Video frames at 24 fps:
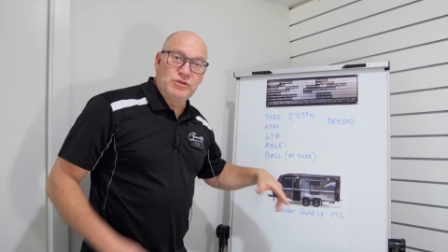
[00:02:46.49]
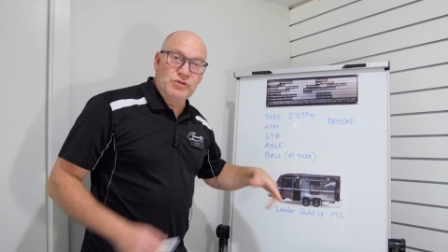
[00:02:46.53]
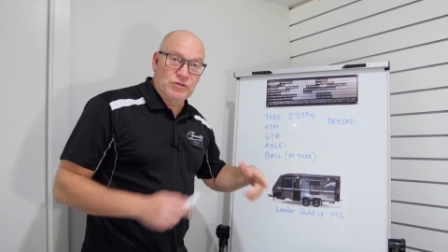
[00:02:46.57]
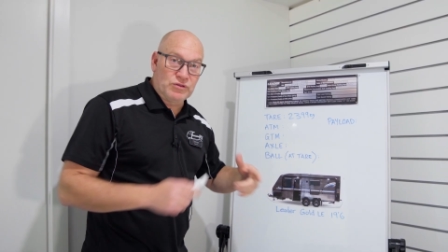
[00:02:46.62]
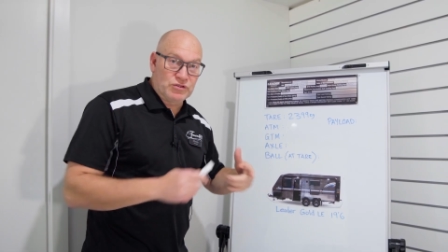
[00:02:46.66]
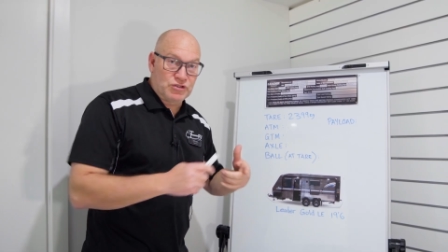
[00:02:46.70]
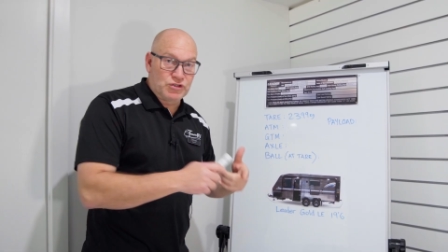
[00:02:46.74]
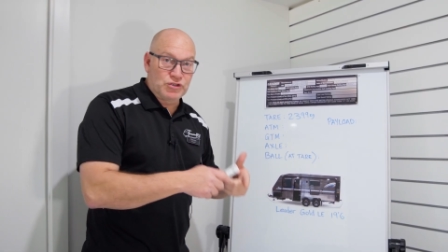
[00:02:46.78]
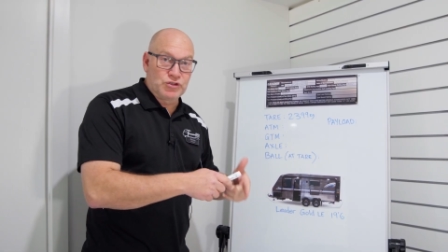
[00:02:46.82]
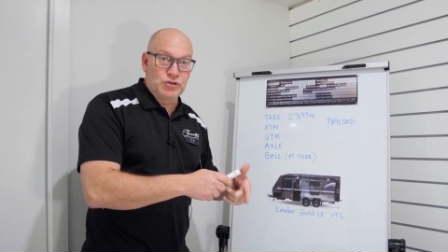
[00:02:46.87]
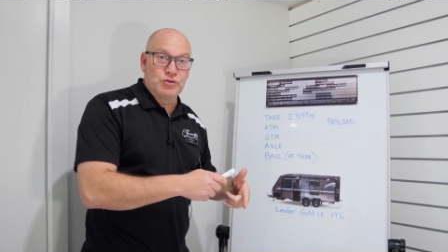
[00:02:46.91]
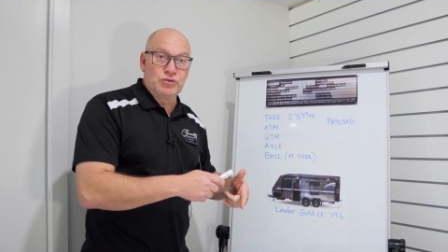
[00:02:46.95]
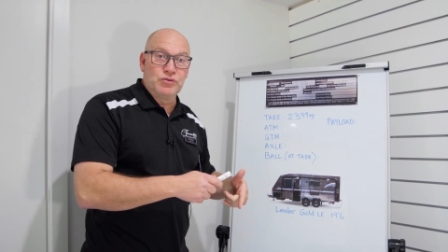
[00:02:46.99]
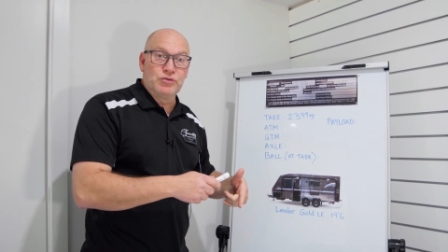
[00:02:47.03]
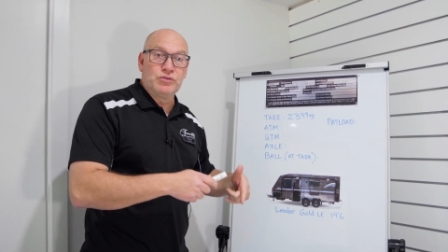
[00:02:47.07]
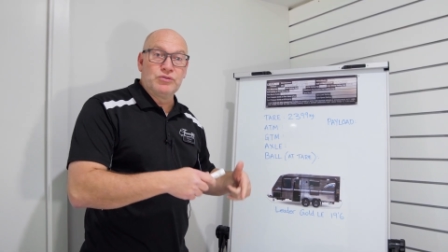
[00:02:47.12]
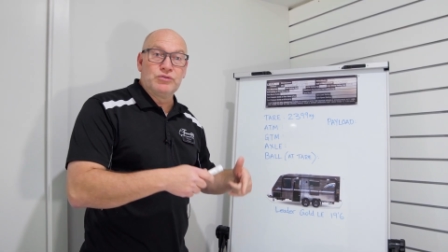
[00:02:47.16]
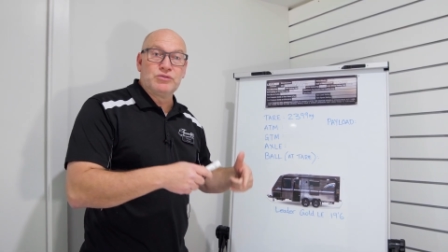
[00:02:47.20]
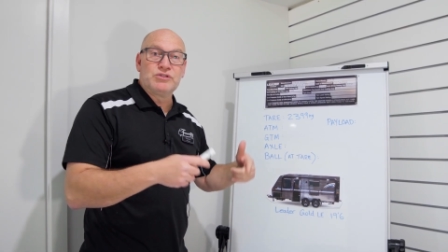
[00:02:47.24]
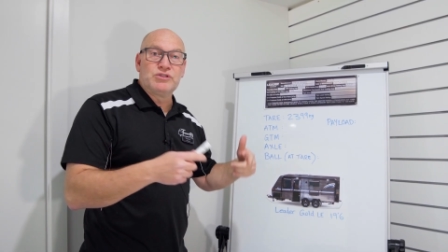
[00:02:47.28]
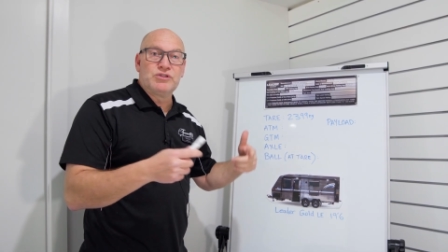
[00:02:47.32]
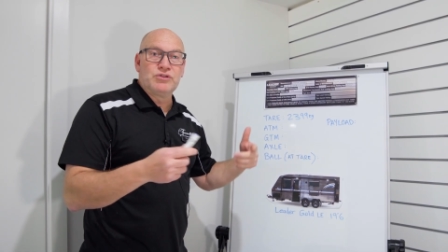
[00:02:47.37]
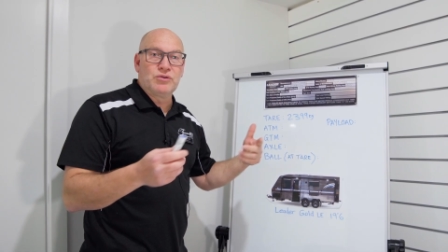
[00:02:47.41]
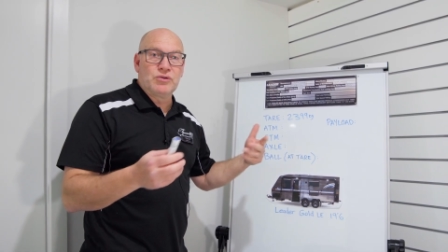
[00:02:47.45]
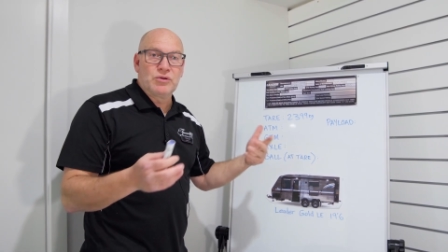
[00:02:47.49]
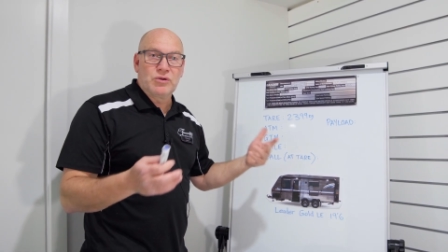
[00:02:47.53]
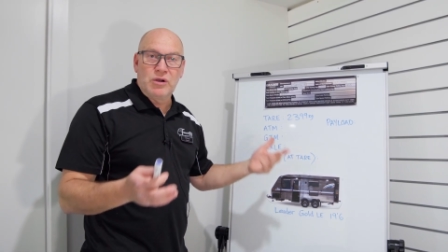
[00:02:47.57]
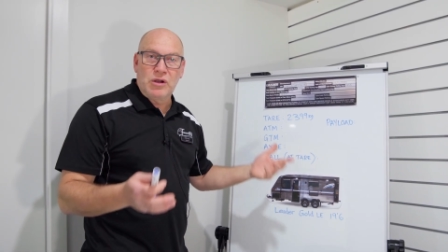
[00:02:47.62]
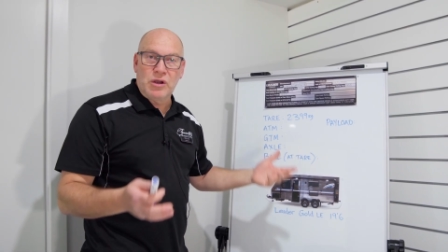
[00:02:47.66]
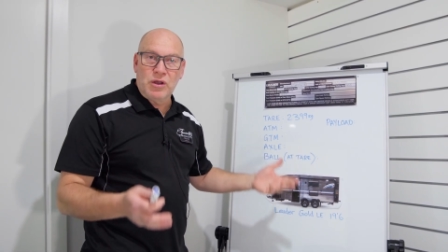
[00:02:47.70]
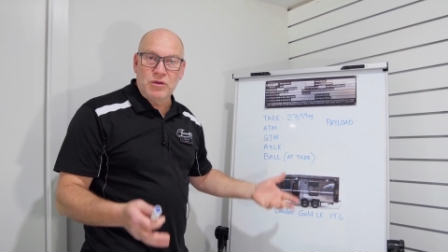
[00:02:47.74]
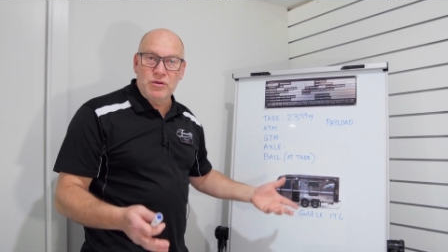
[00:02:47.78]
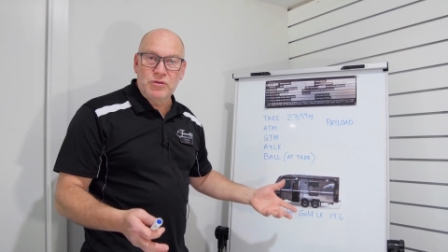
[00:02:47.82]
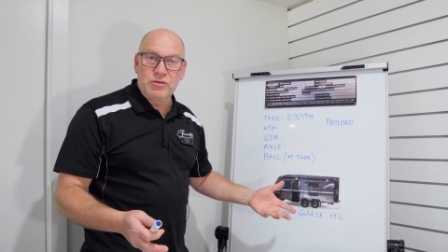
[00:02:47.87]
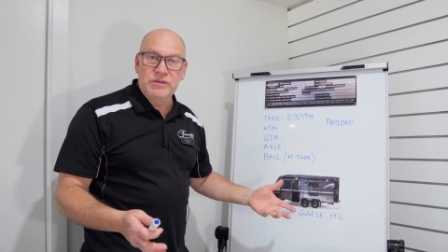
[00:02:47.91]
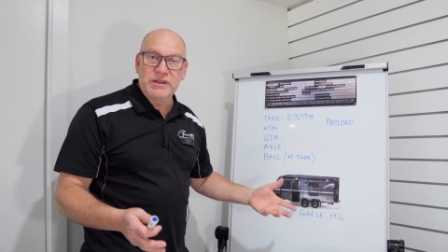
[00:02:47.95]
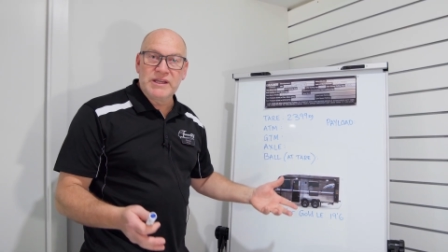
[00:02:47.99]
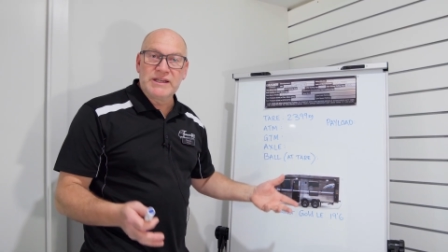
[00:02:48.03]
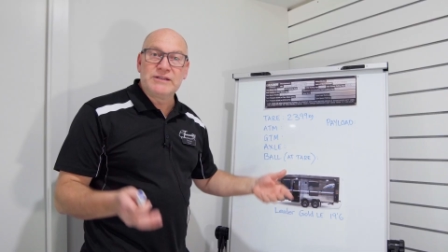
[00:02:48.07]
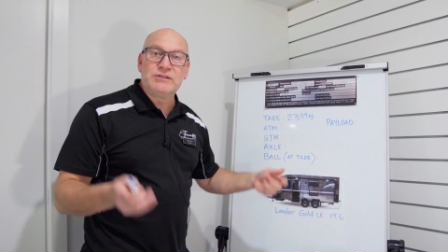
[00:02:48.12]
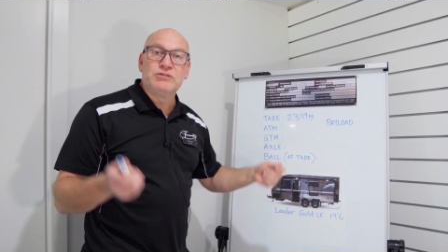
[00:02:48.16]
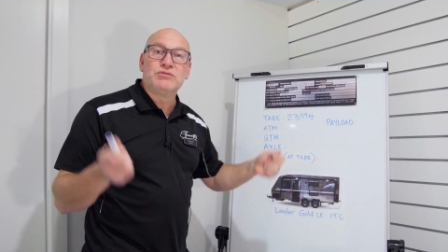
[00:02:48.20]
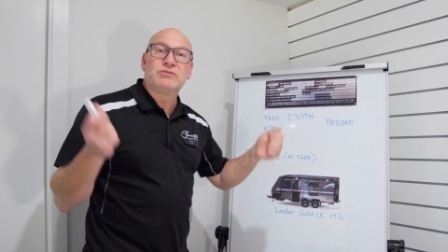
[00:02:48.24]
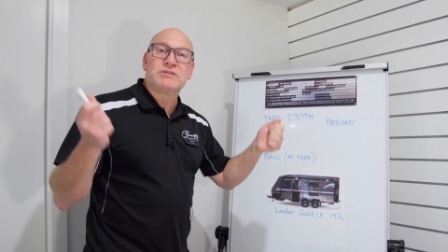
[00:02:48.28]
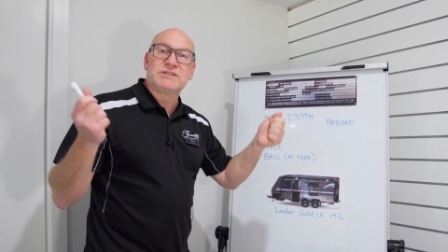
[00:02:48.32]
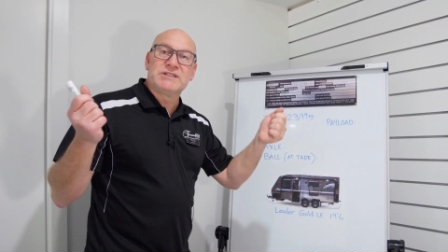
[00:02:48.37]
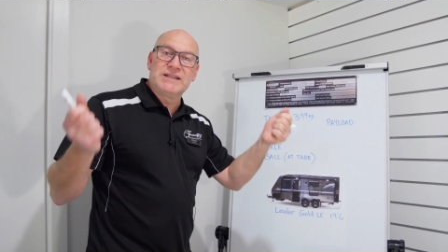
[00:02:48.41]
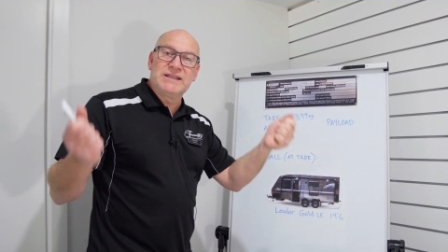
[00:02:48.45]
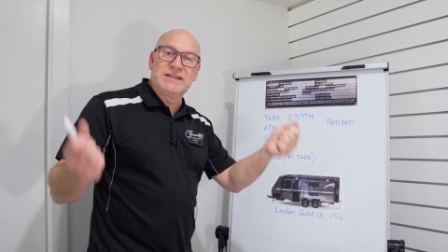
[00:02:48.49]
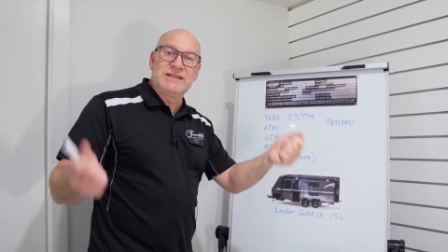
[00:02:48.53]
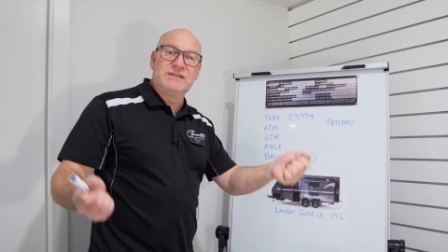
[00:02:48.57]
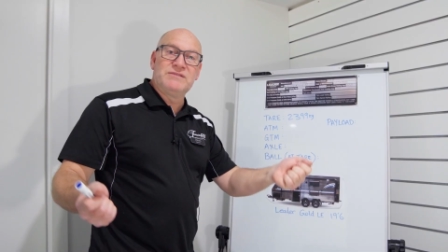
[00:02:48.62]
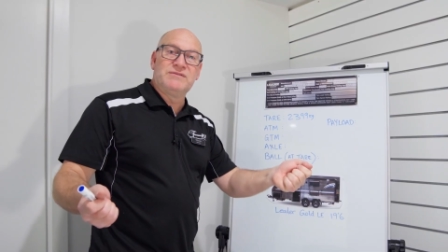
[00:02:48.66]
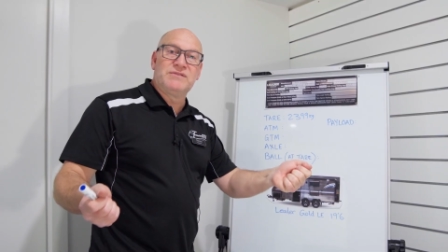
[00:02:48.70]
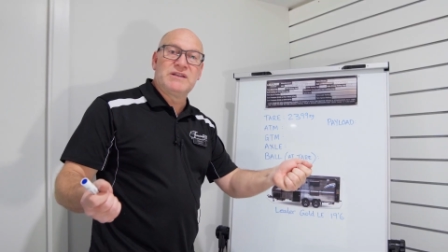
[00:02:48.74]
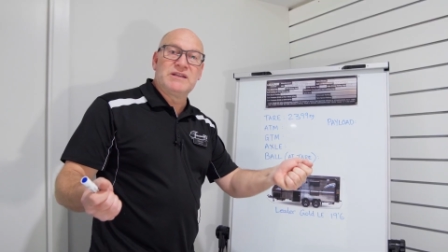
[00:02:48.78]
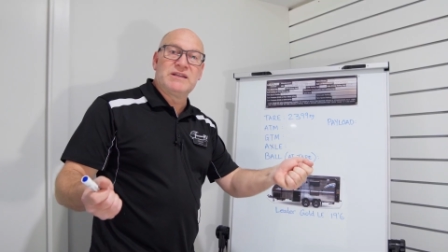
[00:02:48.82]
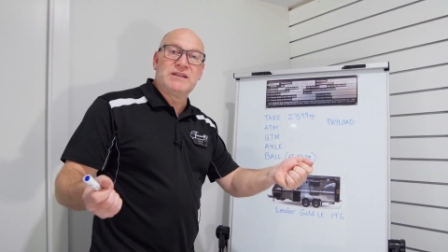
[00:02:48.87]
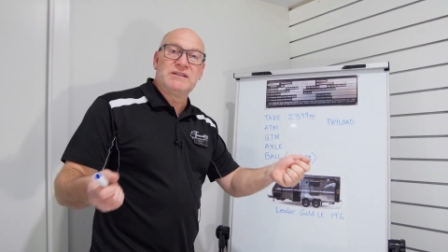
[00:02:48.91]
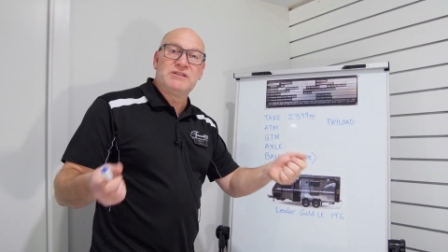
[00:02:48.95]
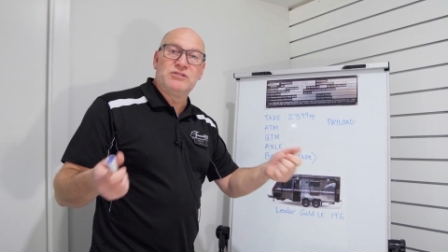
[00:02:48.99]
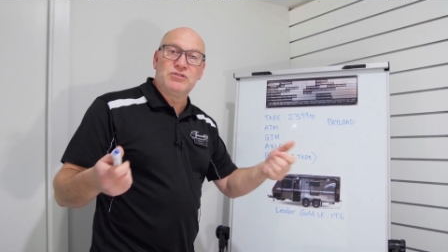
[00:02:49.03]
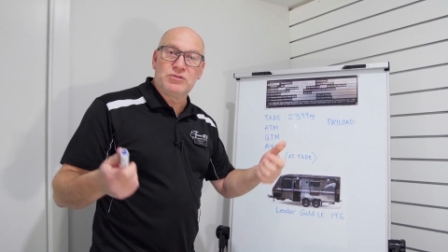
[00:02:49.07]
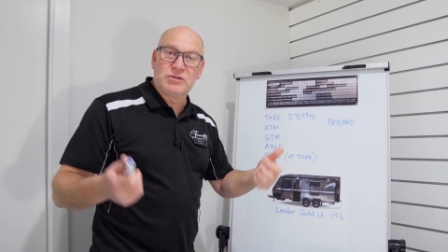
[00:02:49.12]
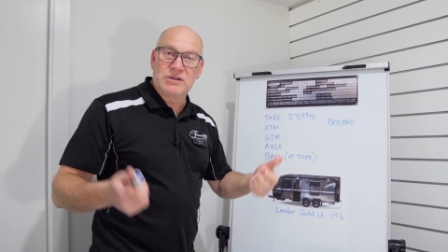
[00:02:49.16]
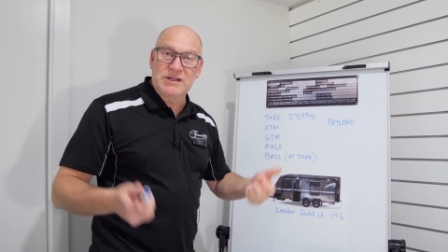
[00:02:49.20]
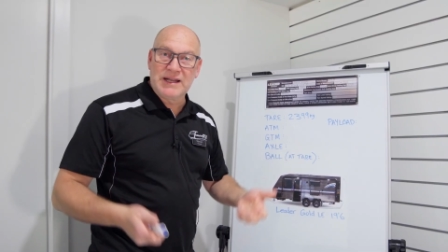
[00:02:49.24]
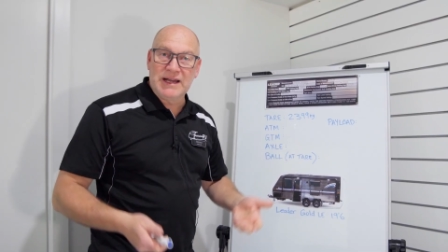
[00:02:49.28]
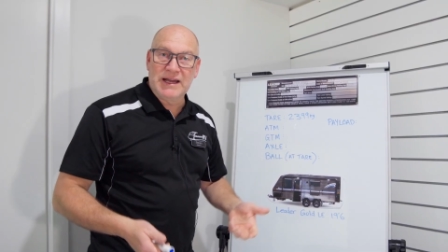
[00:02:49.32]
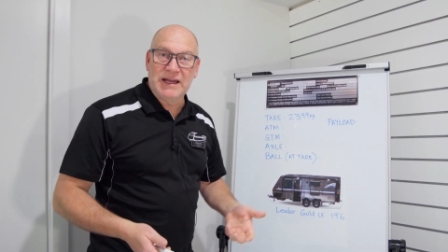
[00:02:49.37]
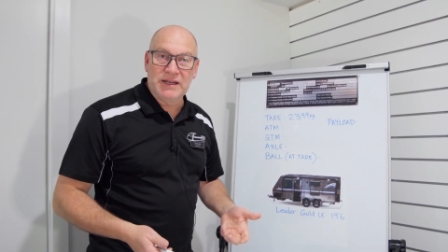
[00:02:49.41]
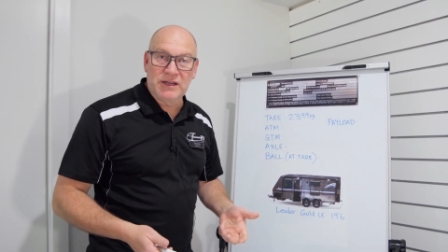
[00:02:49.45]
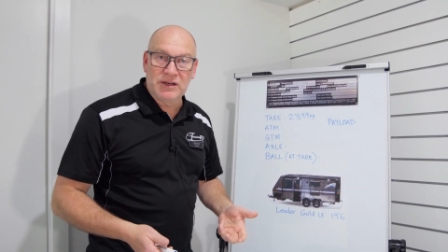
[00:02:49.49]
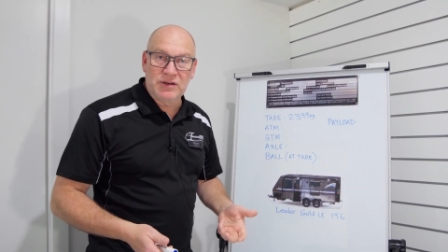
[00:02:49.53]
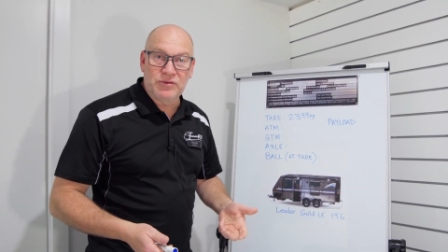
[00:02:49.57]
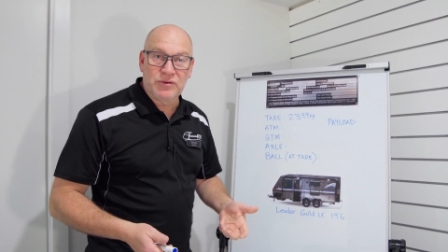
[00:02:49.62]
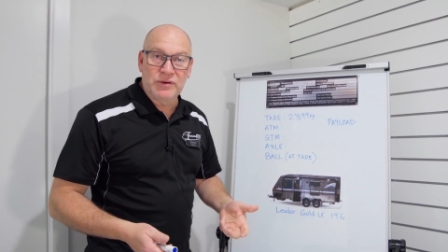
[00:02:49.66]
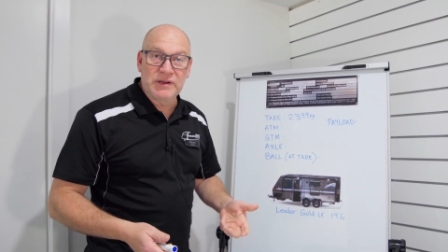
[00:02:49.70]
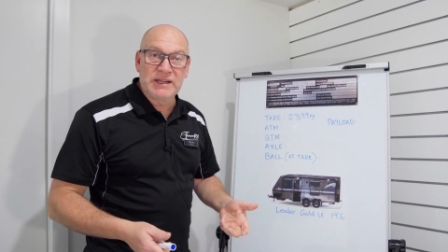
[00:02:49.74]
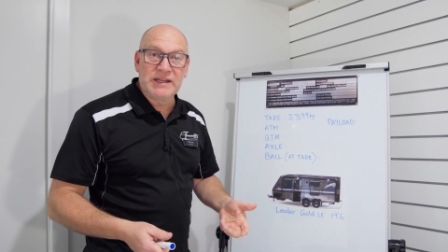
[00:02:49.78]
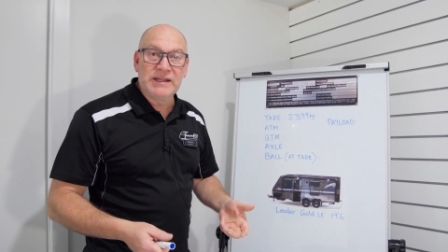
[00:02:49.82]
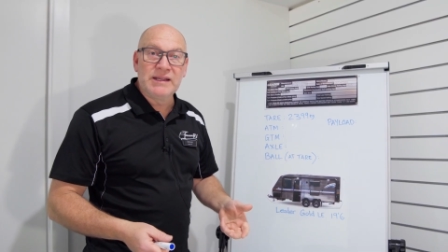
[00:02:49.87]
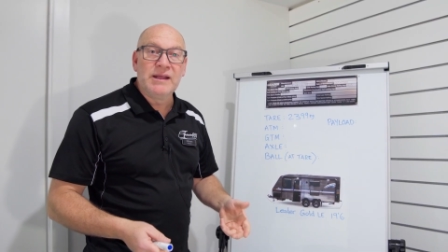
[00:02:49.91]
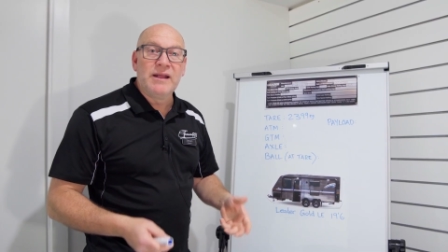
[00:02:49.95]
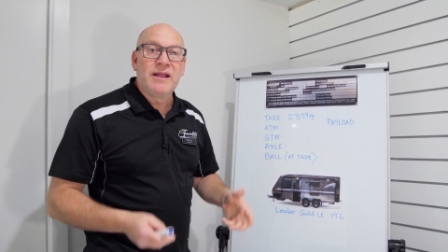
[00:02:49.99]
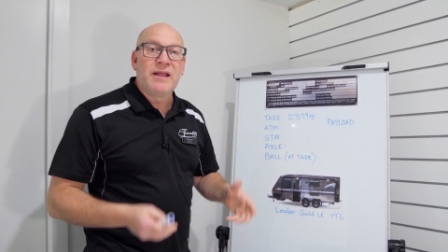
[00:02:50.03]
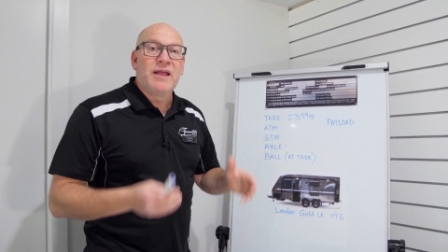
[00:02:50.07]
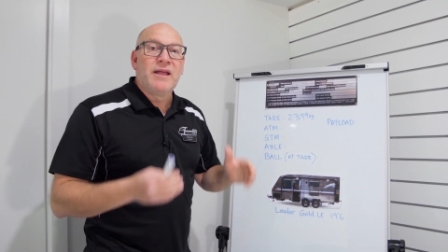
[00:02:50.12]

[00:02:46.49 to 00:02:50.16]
your shoes, your clothing, your TV, your cutlery,